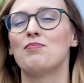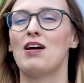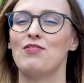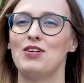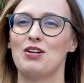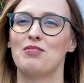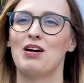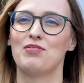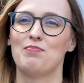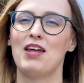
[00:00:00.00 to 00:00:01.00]
but if you don't
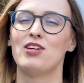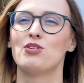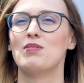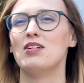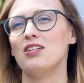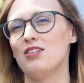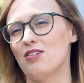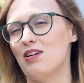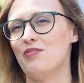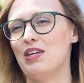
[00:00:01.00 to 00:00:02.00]
have the management, you
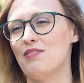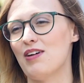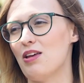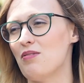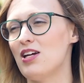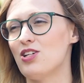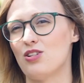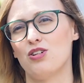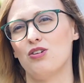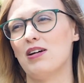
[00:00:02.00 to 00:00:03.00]
don't have the
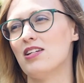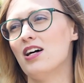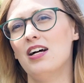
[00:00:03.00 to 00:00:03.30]
evaluation to it,